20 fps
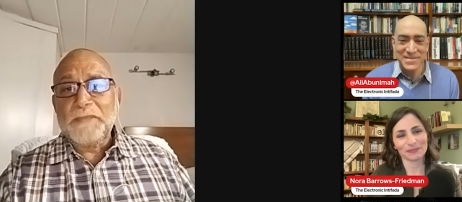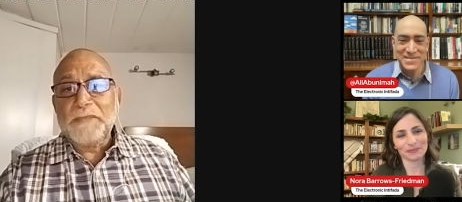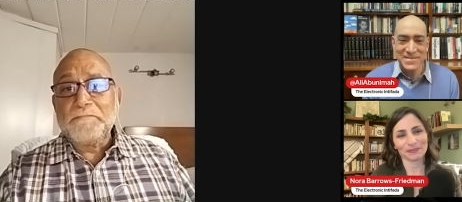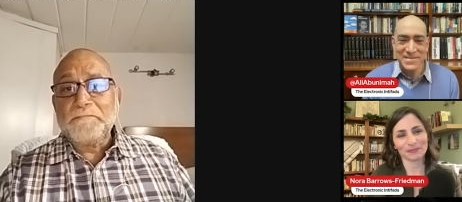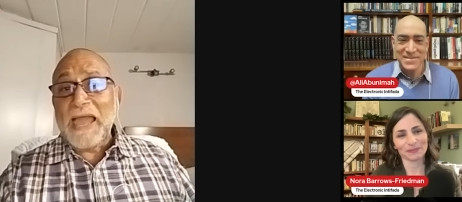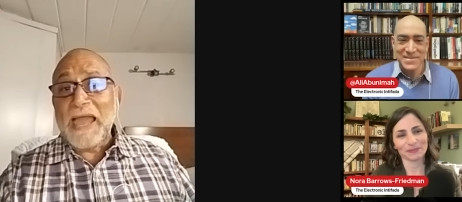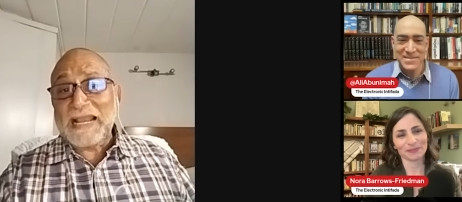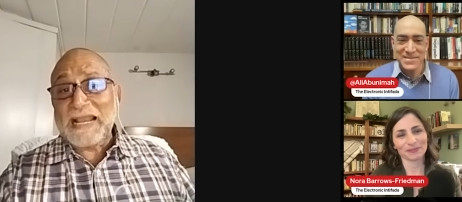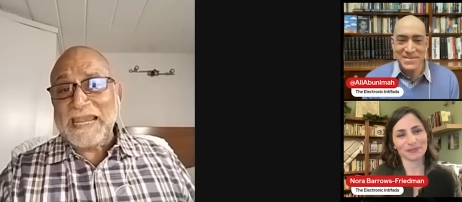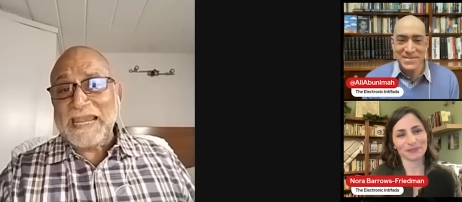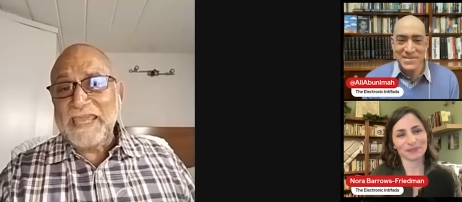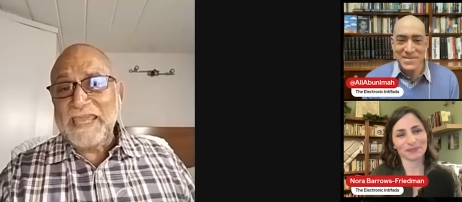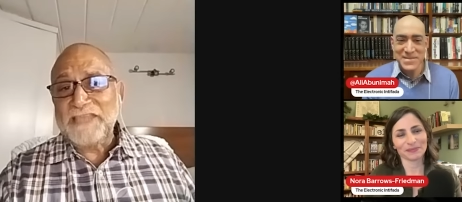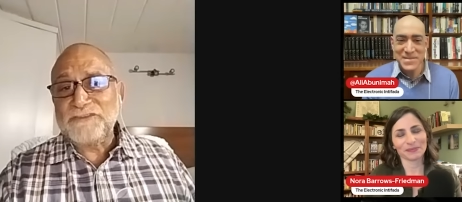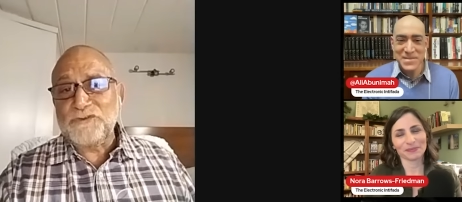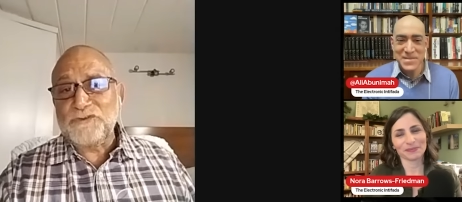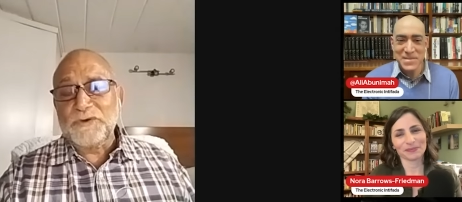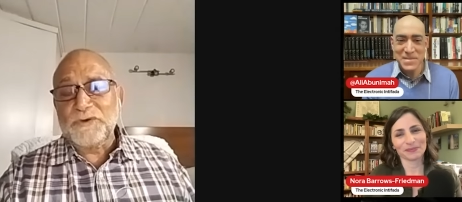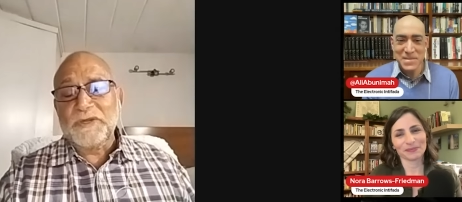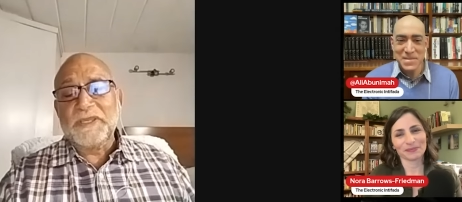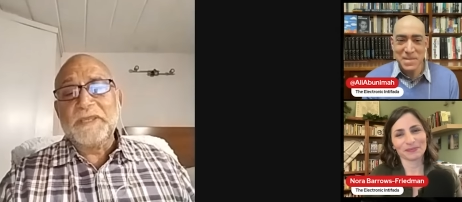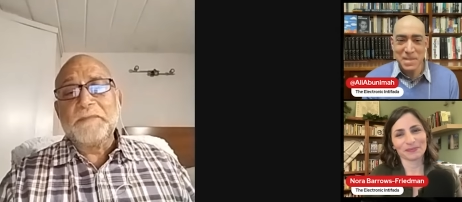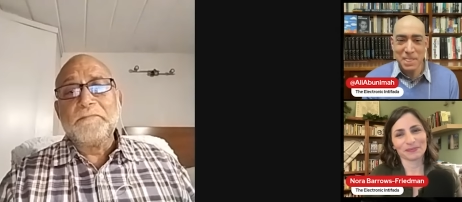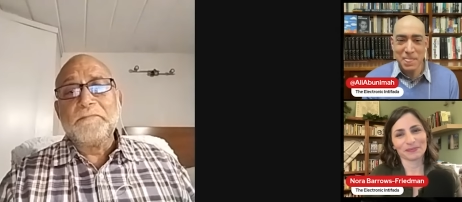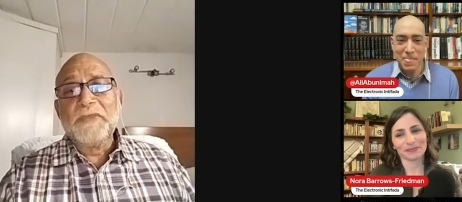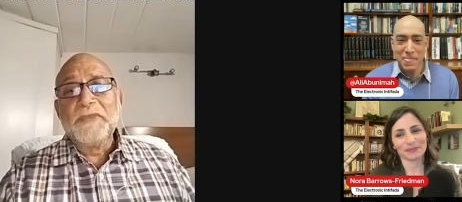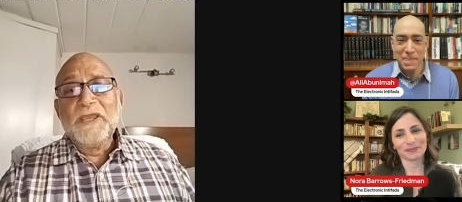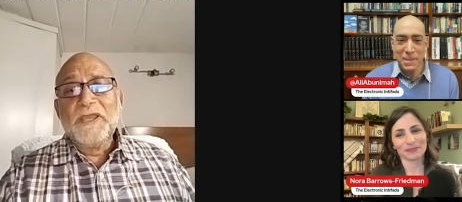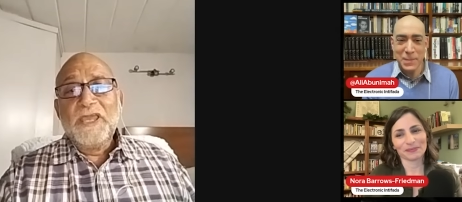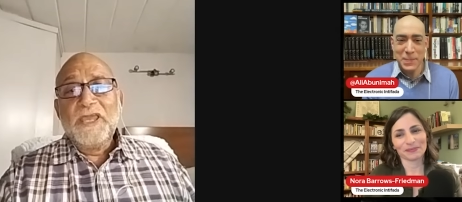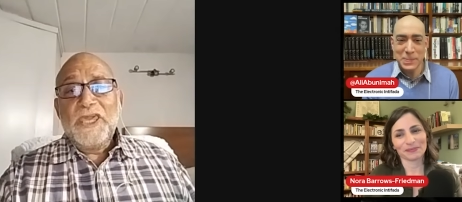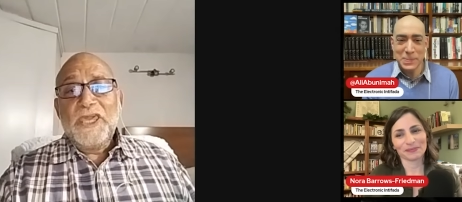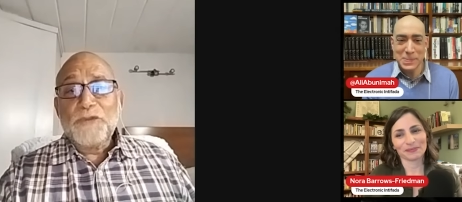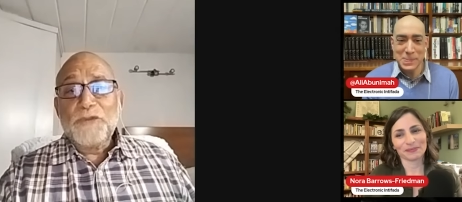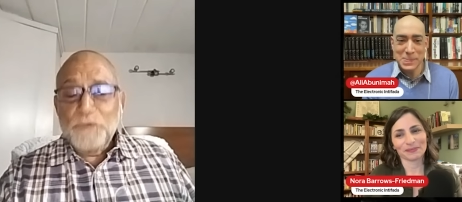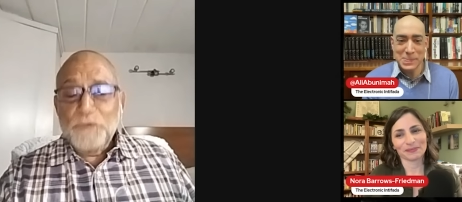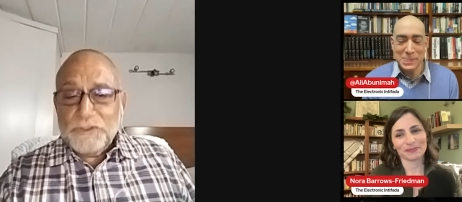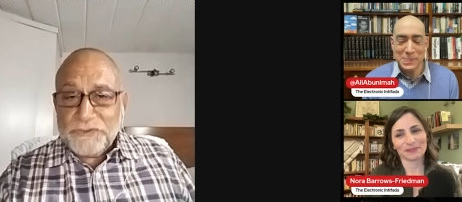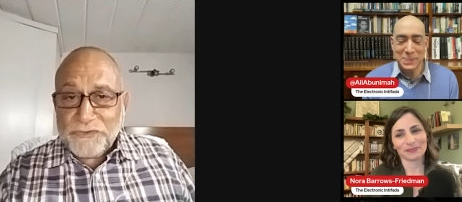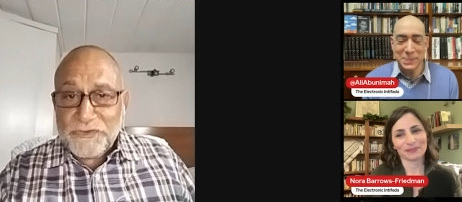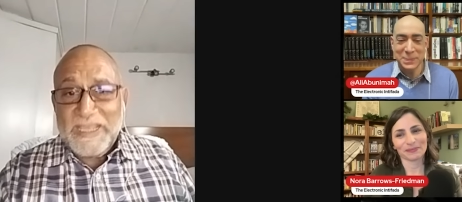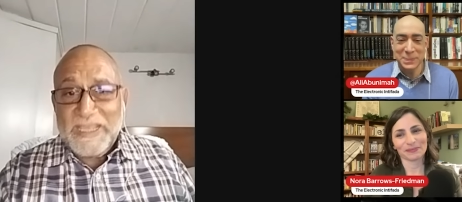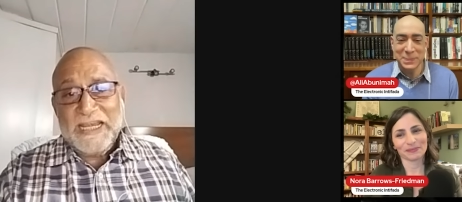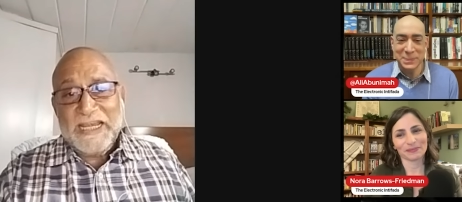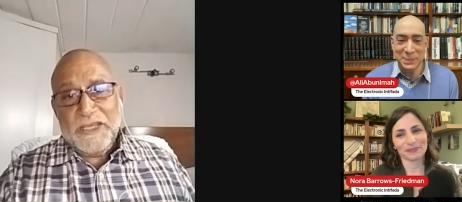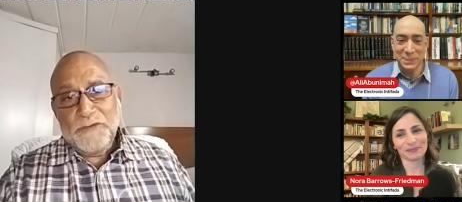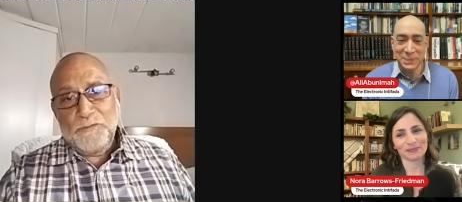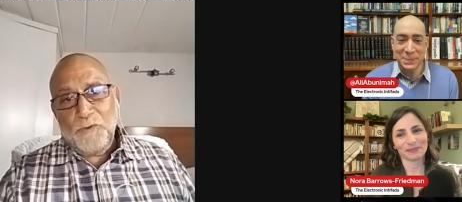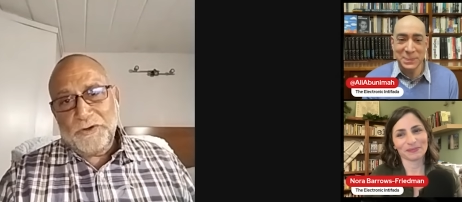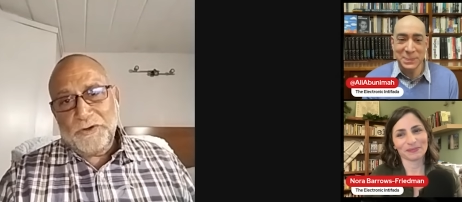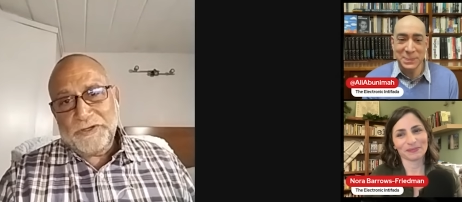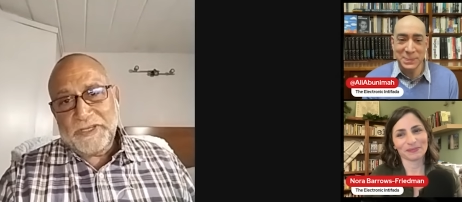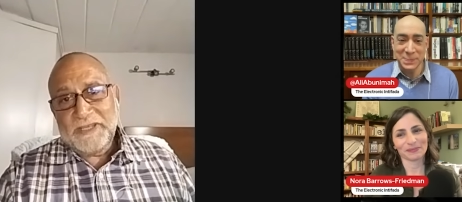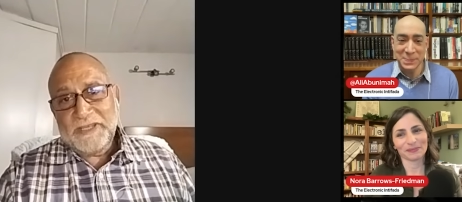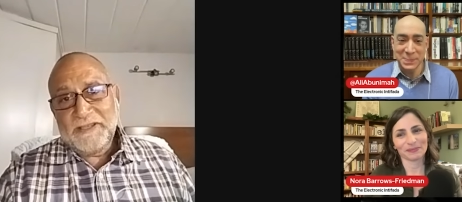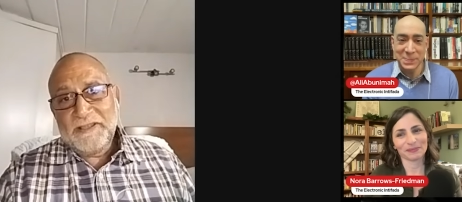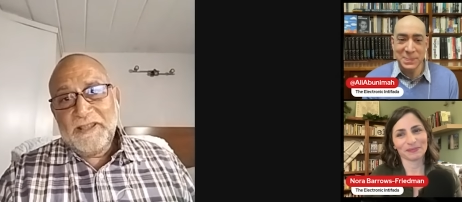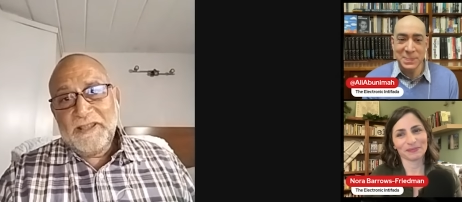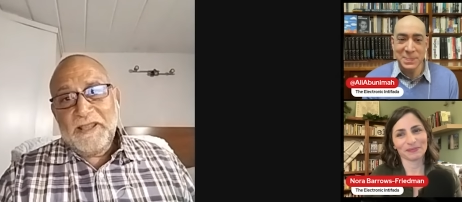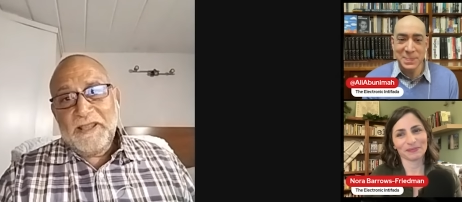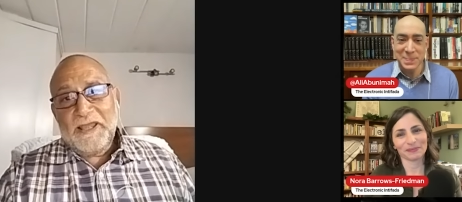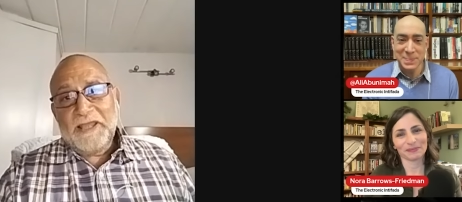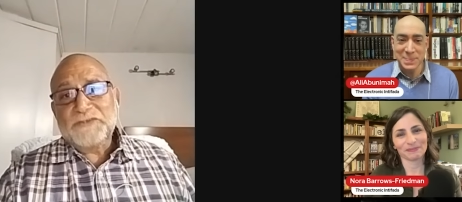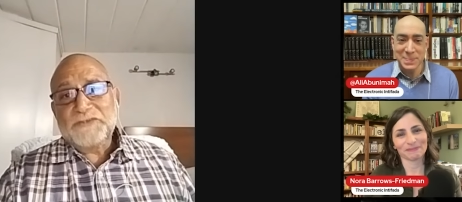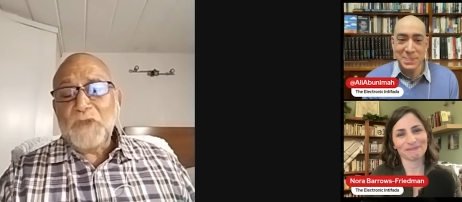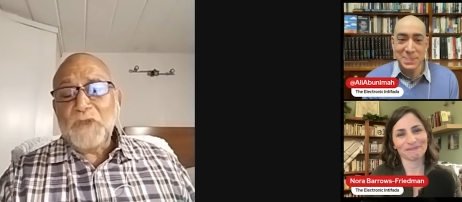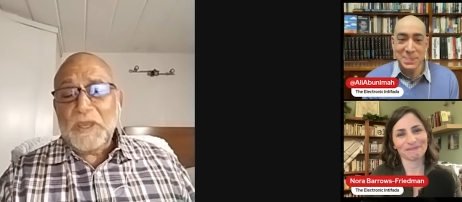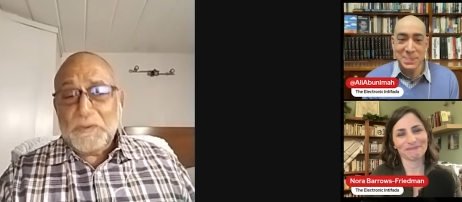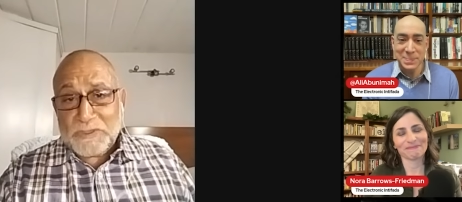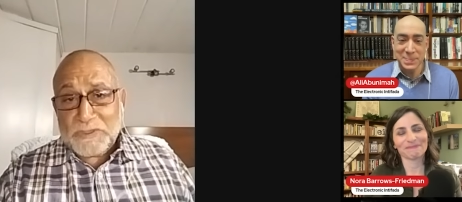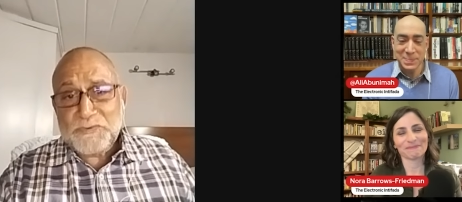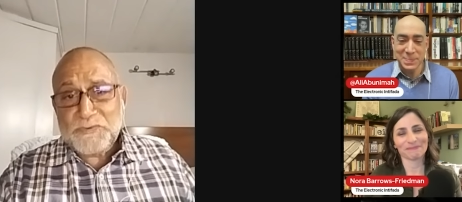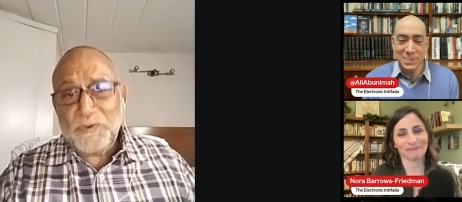Speaker 1: back late to him he would really worry and so I was